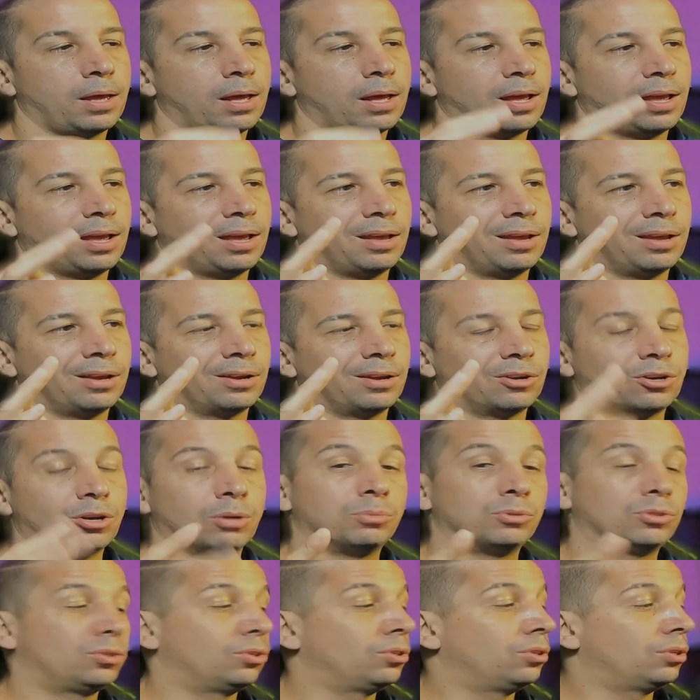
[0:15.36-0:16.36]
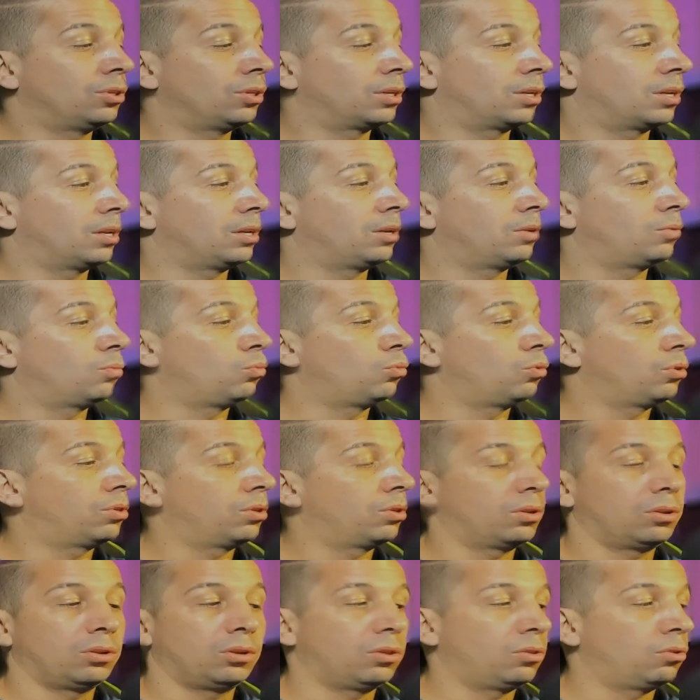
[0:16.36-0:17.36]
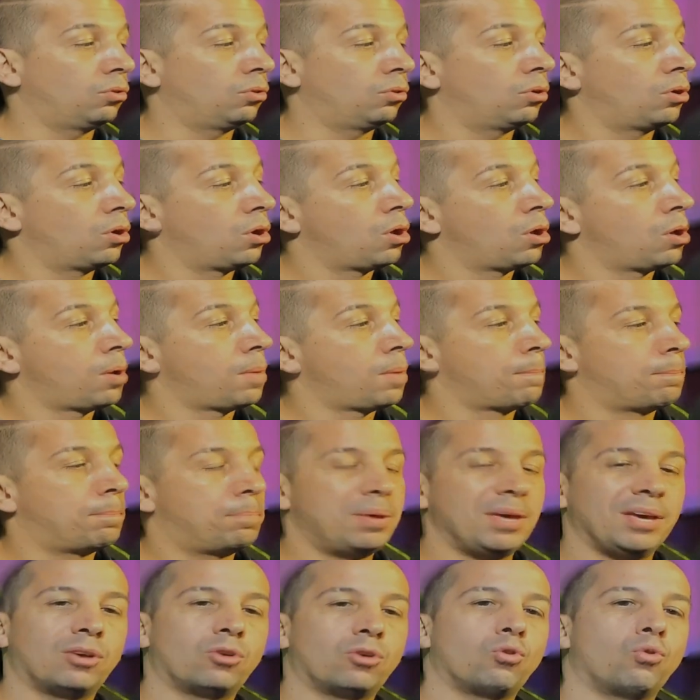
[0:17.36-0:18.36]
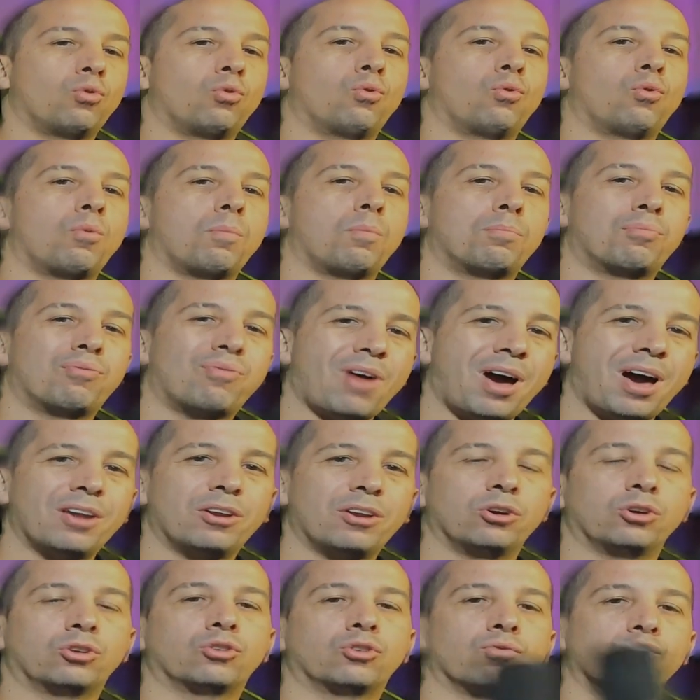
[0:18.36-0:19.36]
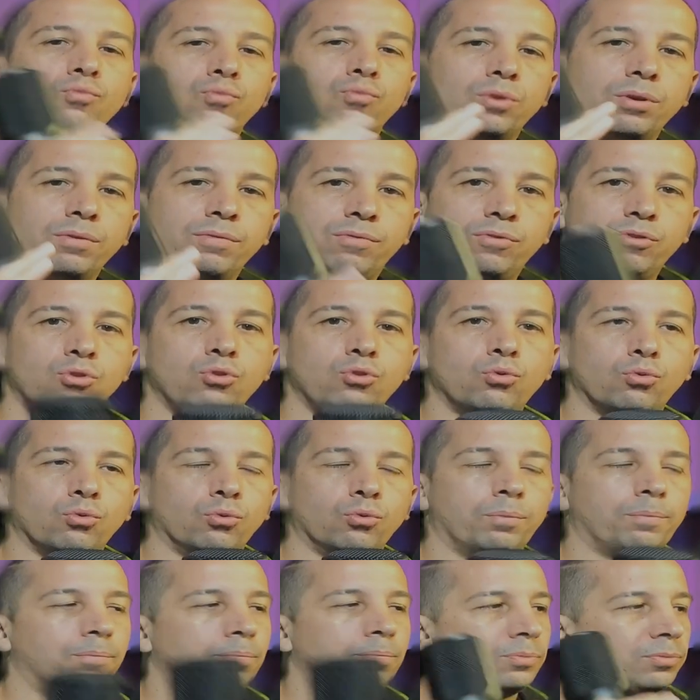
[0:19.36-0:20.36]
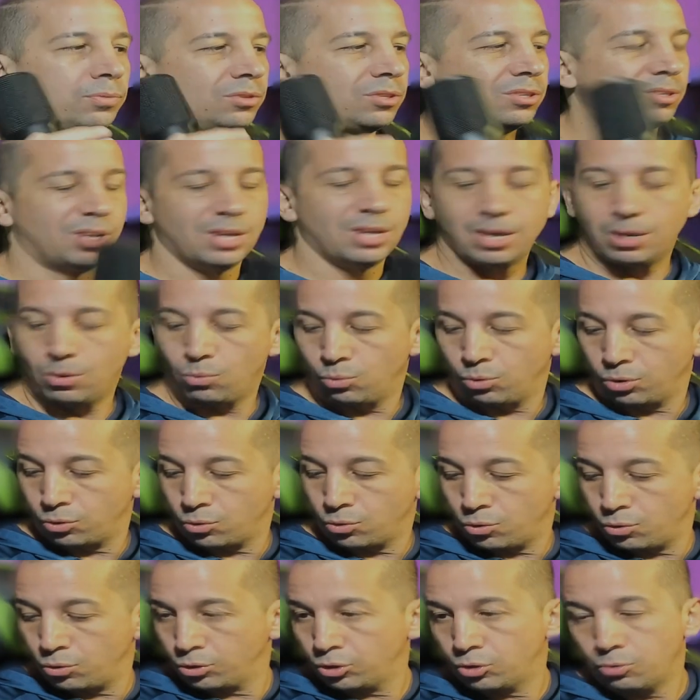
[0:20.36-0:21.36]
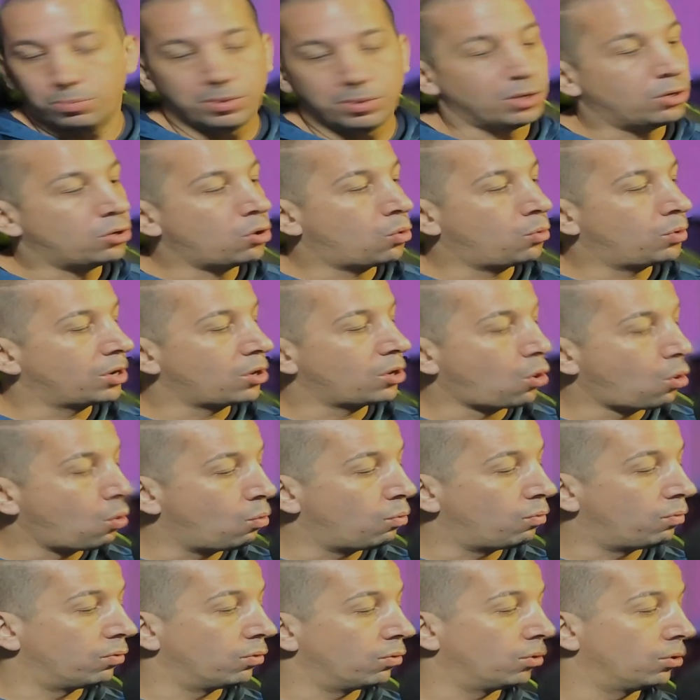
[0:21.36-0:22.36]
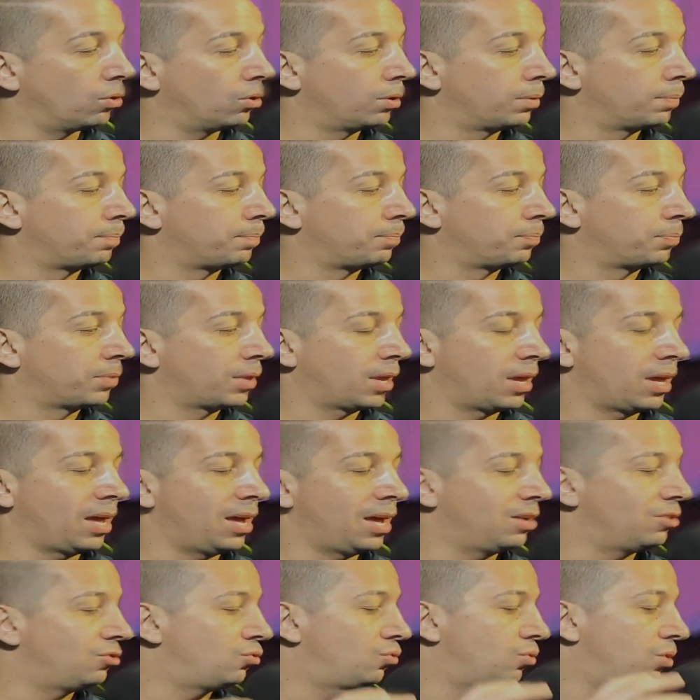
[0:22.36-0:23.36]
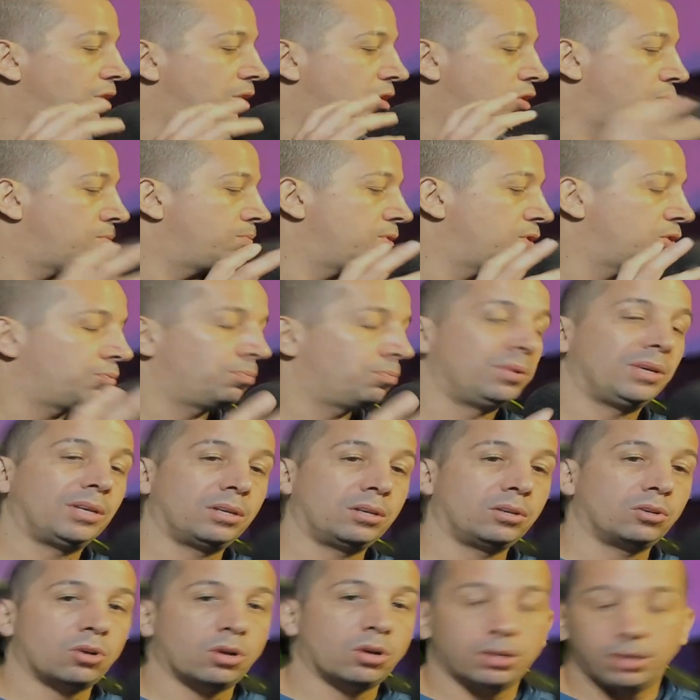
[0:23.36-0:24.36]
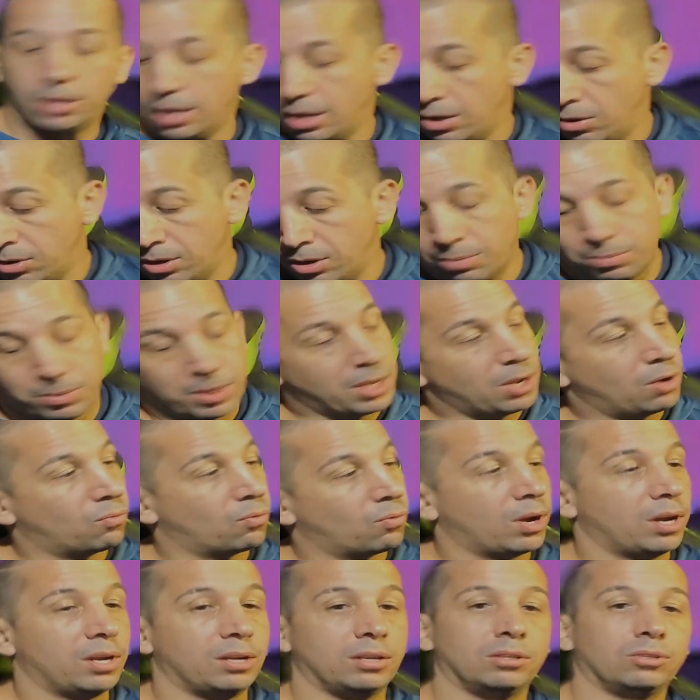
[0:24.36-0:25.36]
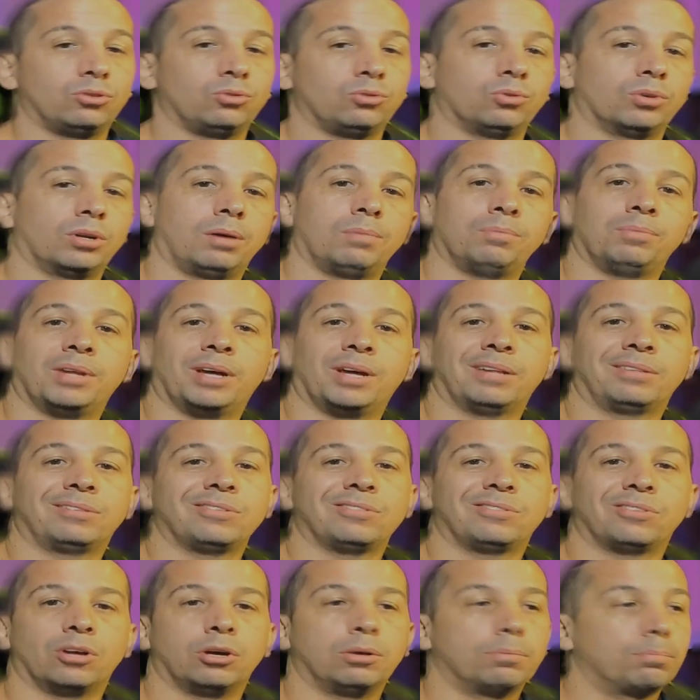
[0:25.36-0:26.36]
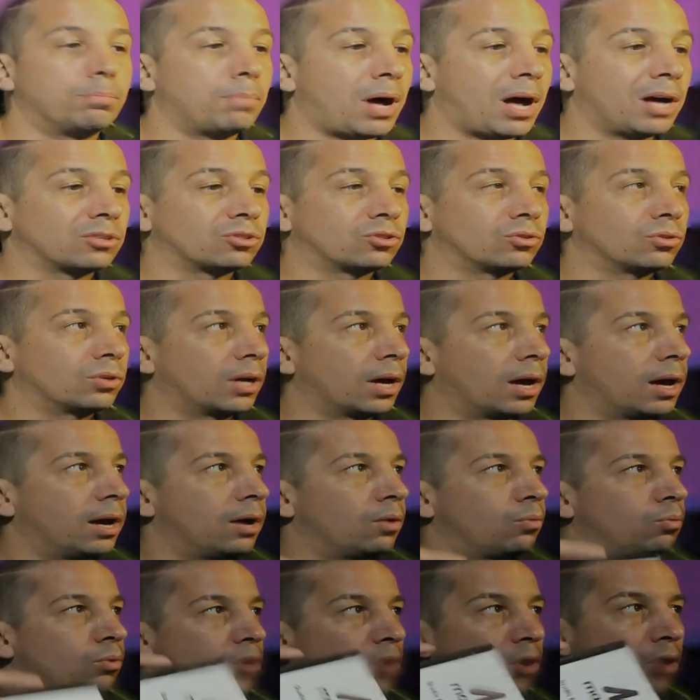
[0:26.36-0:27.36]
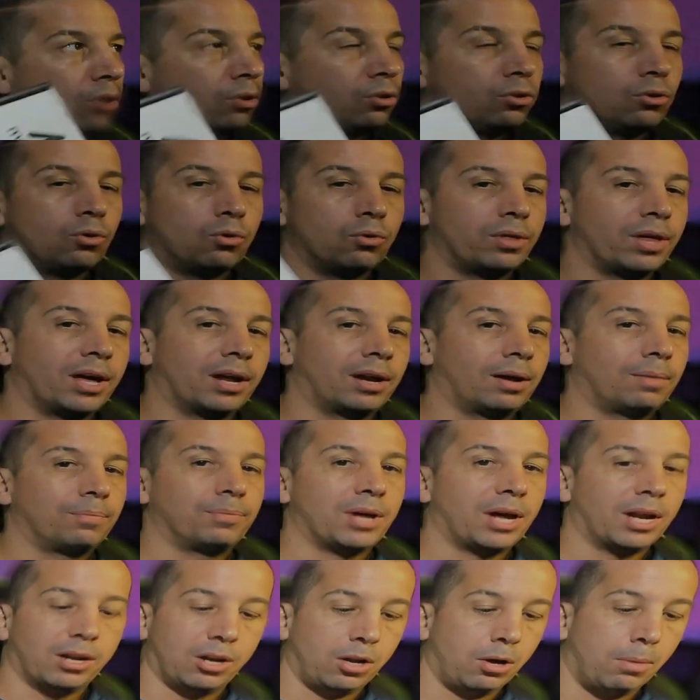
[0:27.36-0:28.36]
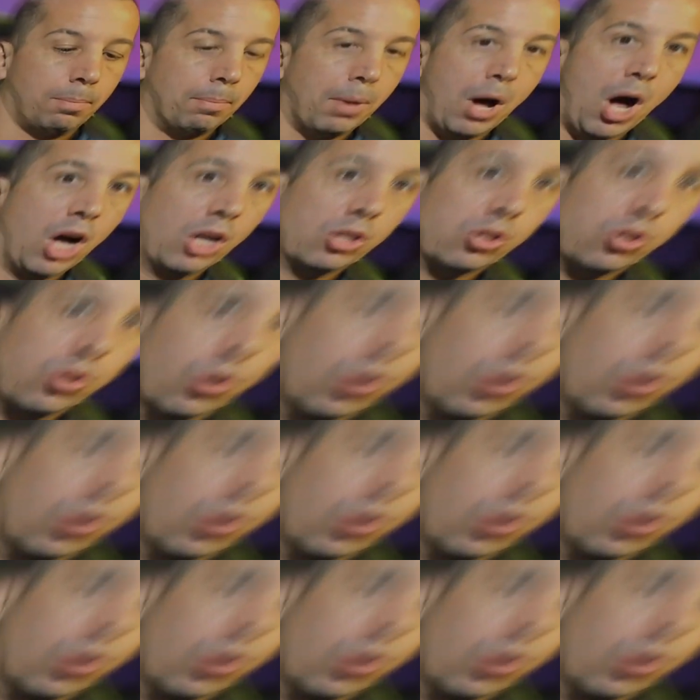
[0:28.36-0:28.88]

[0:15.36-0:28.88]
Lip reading: and coming to you again with another pickle product review. Today we're going to be going over, as you hear me speaking on now, and I'm going to get right into it. I'm not this unboxer guy. We all know that I'm not an unboxer.